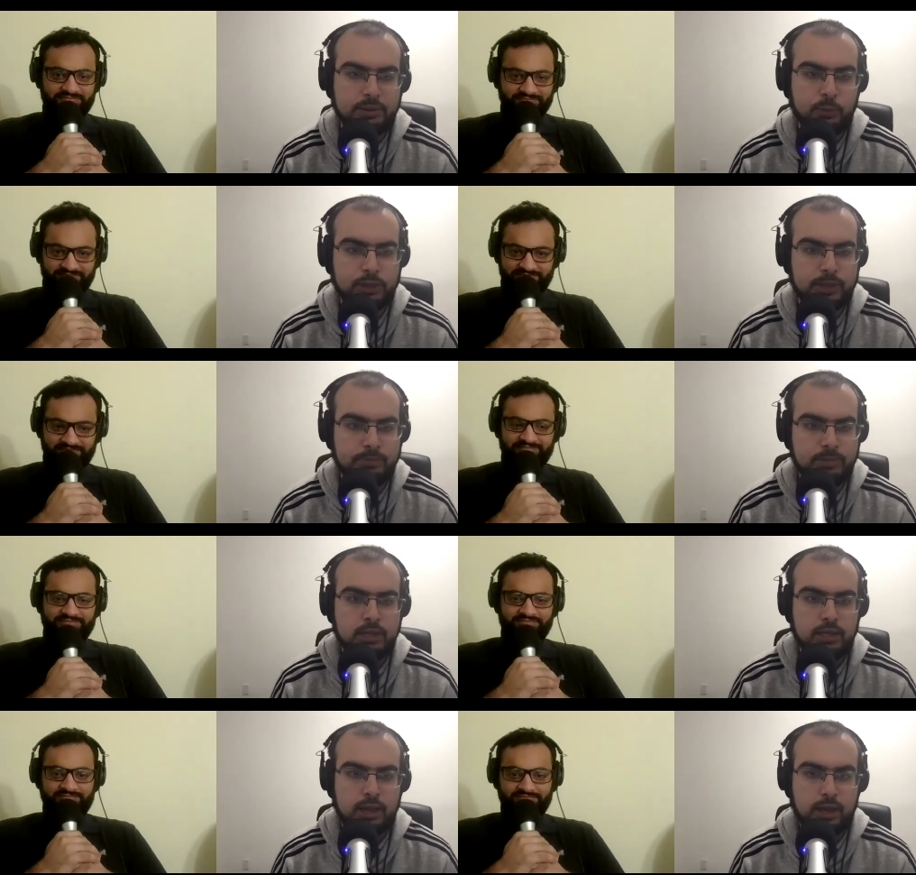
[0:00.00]
Speaker 1: with them,
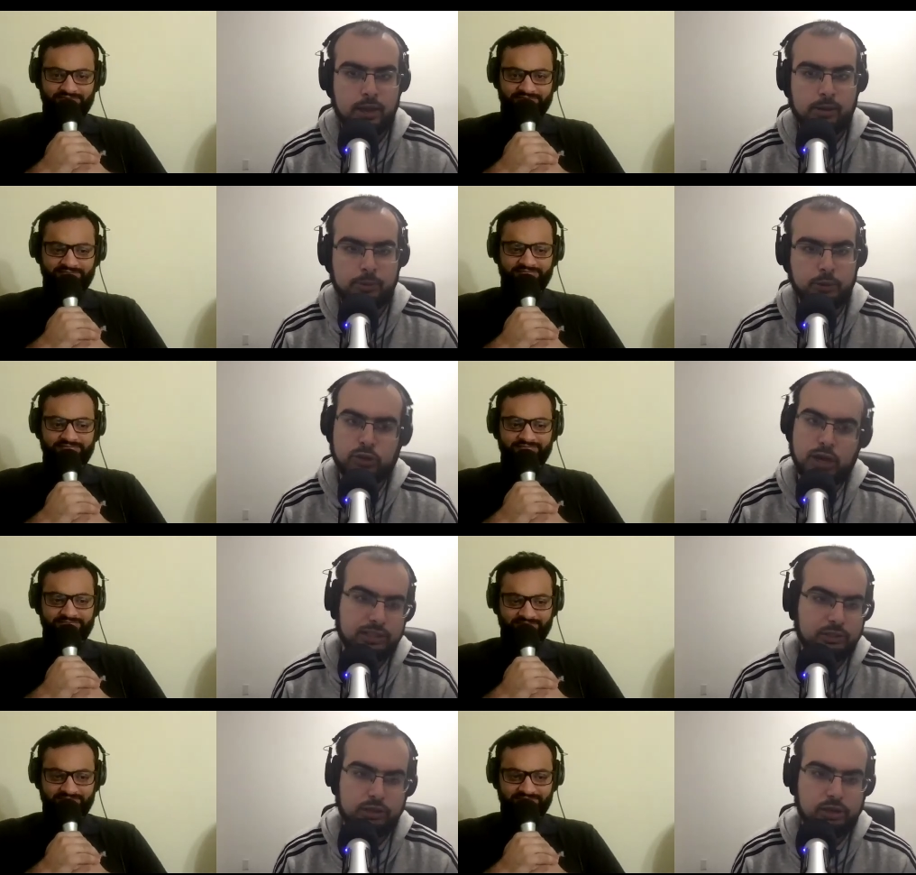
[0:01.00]
uh, but you
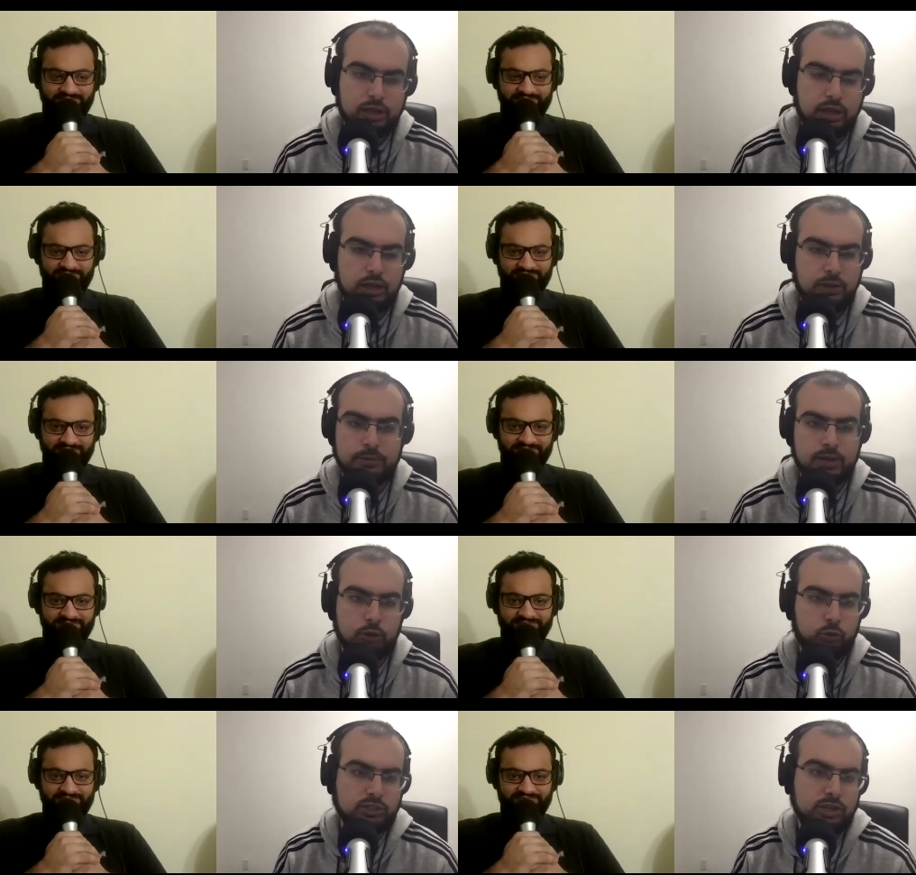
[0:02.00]
can't uh,
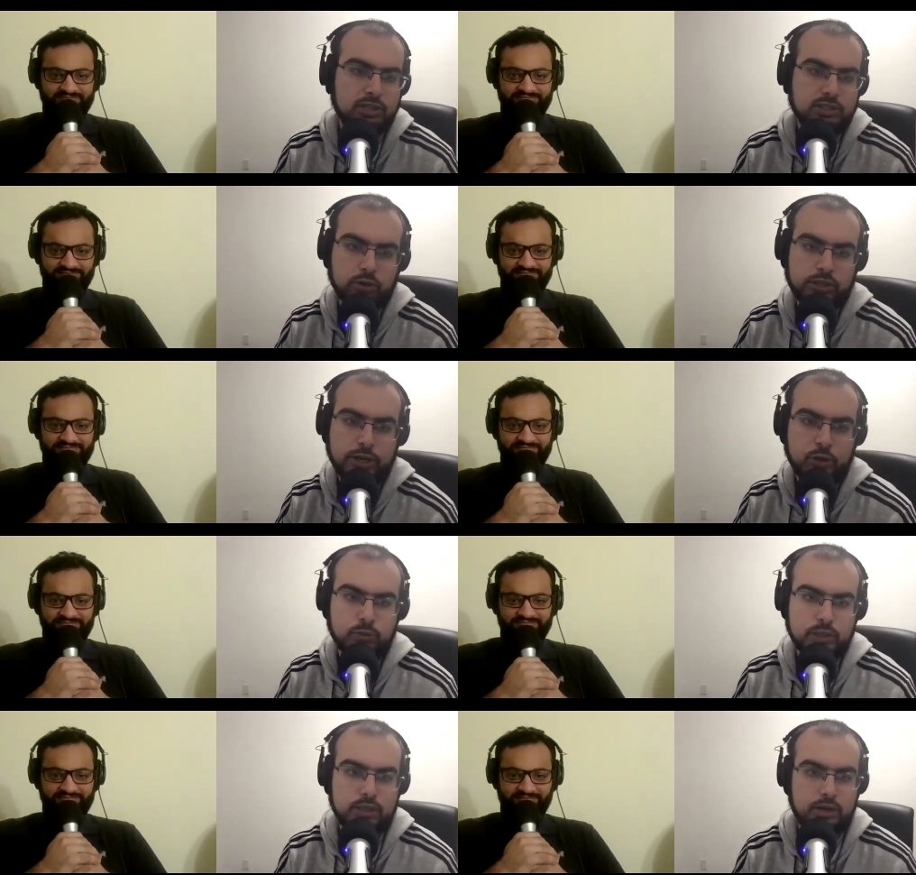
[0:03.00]
count West Indies out, can you,
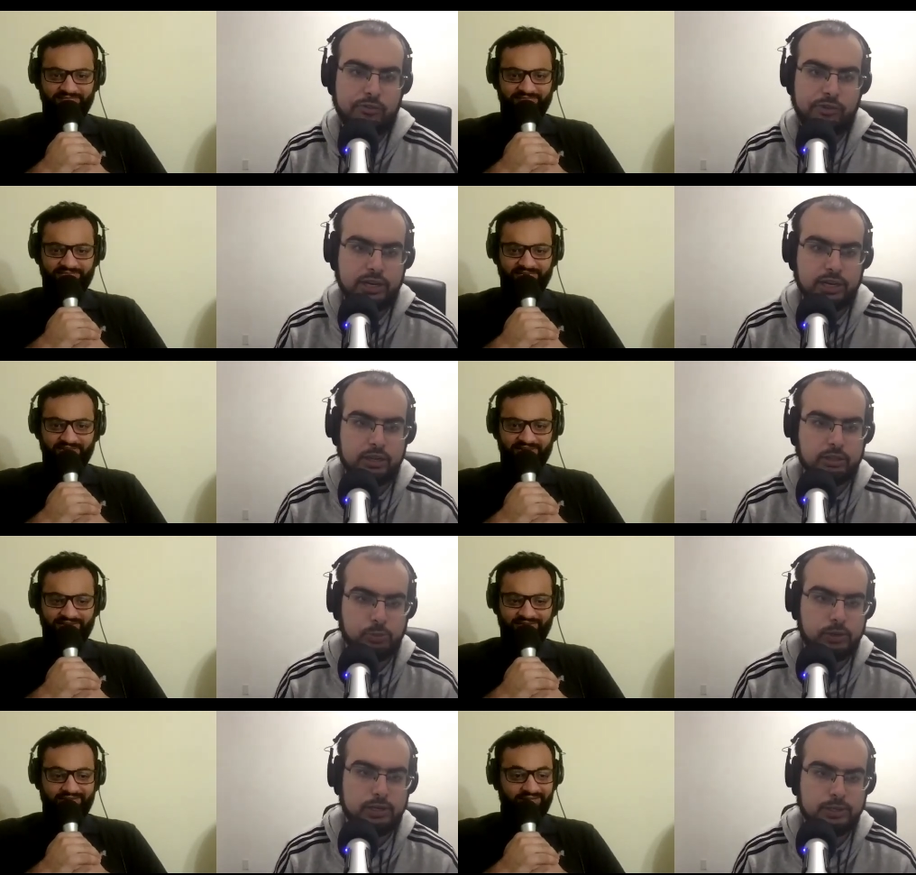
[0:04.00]
with their fighting
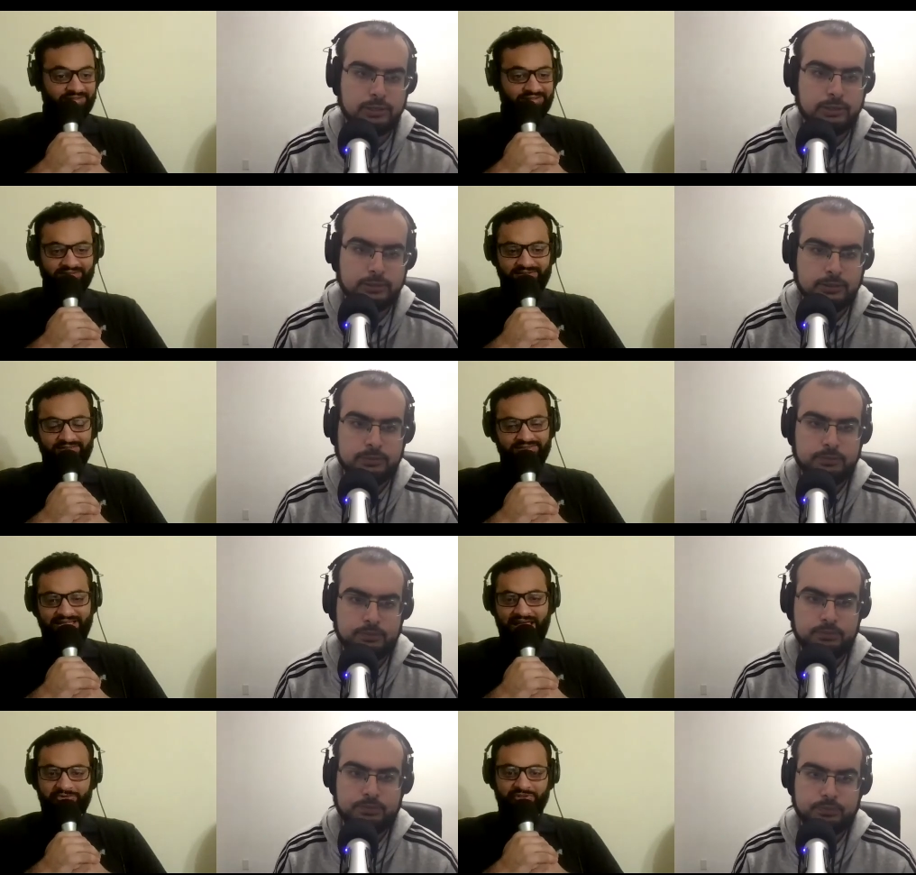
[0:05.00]
spirit?
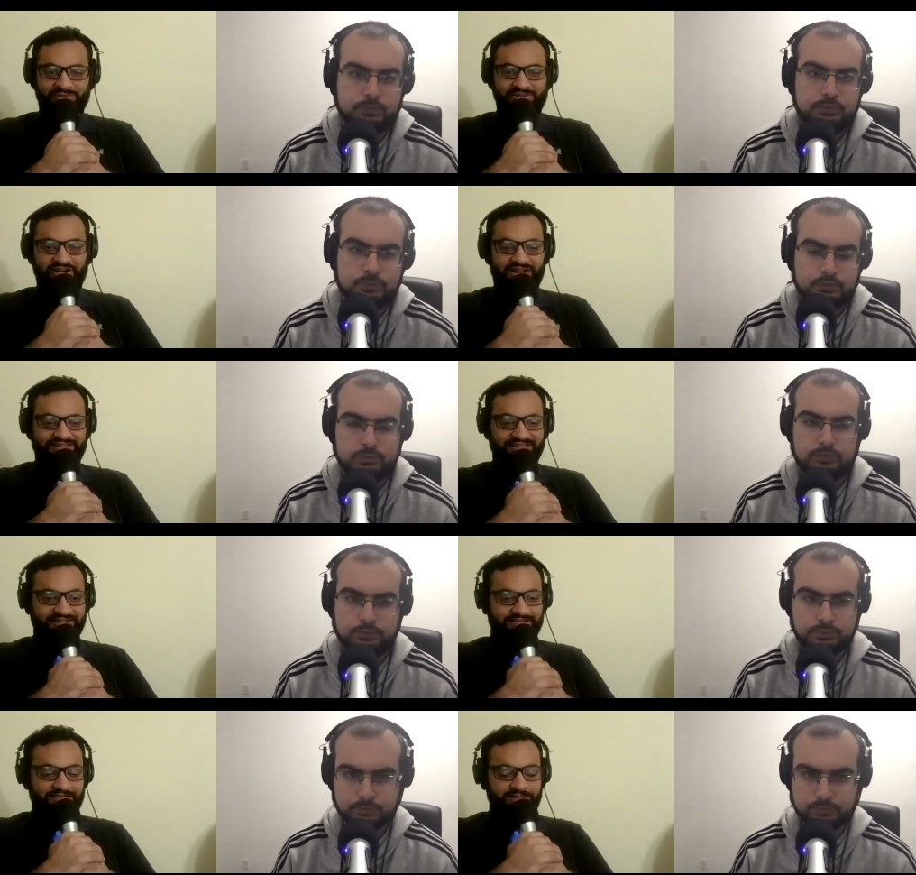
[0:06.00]
Speaker 2: Absolutely not. I
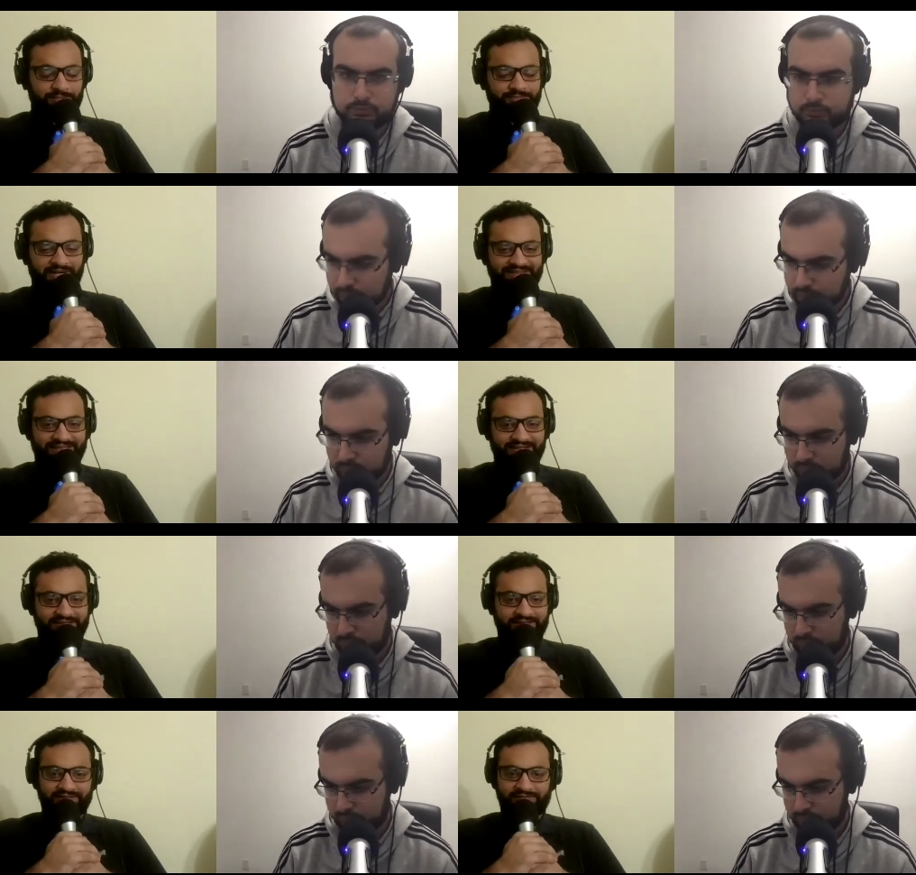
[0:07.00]
think uh, I think
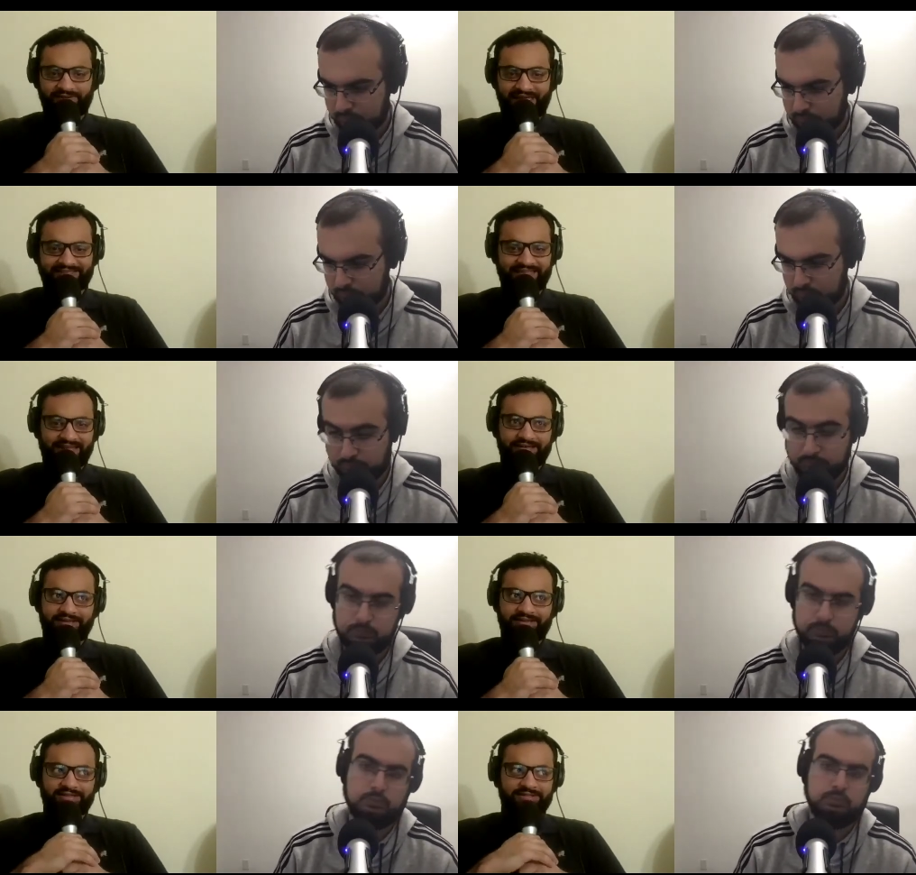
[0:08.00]
uh, the fact that
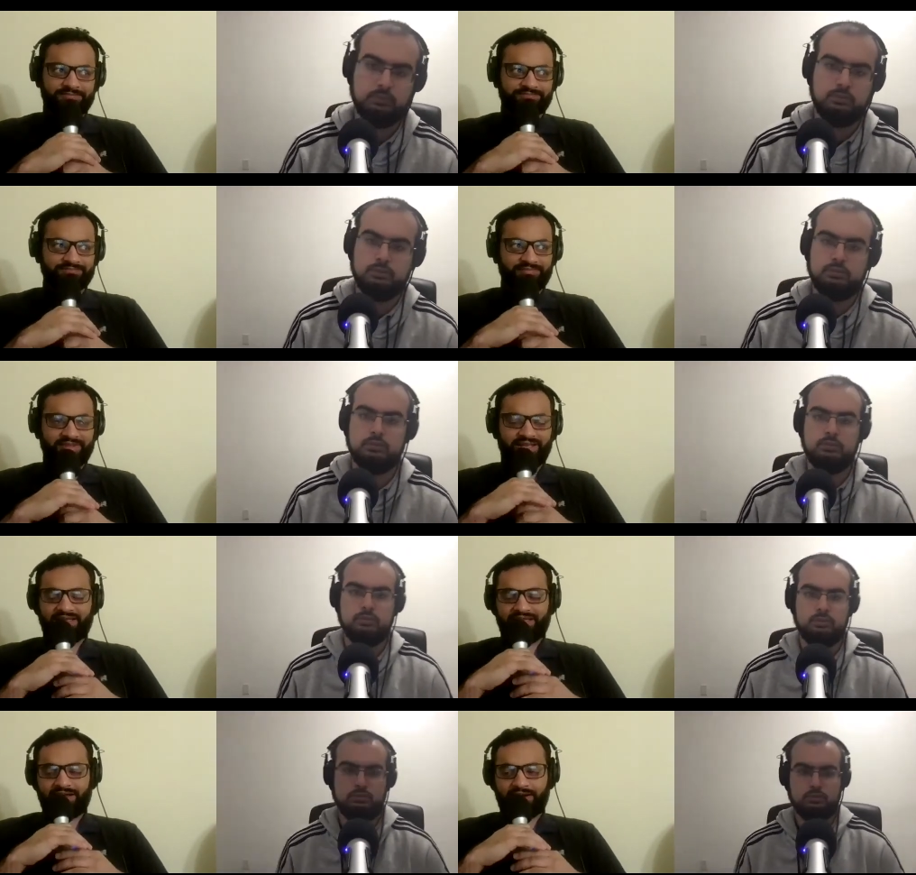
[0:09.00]
uh,
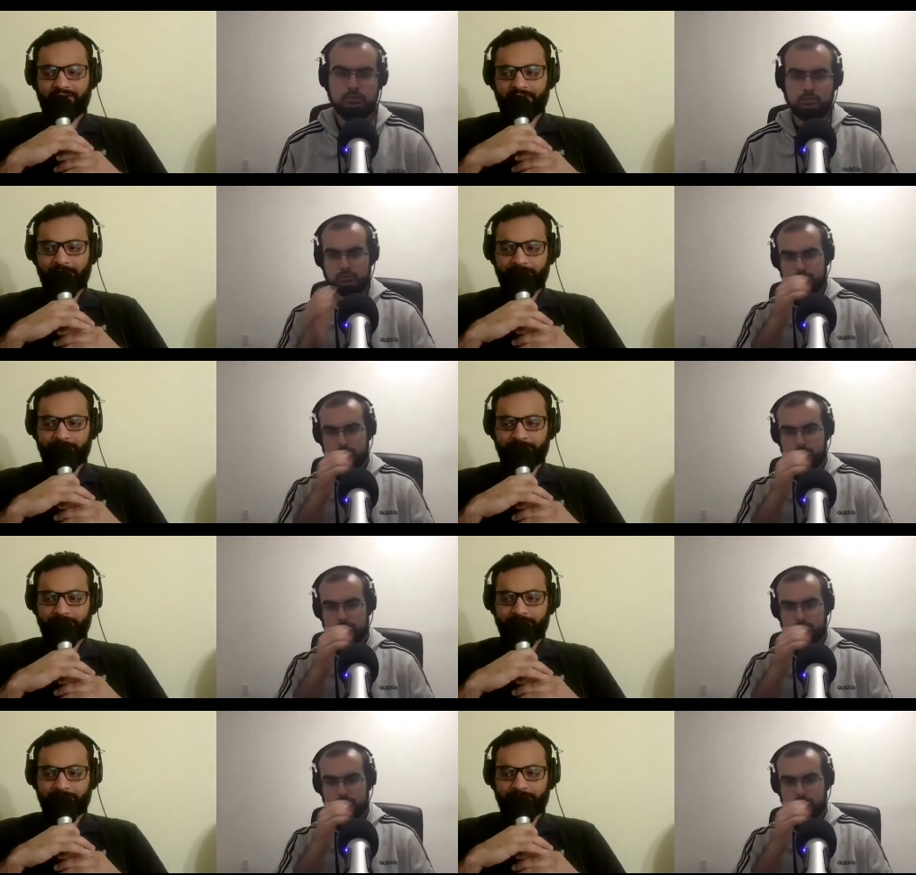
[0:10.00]
uh,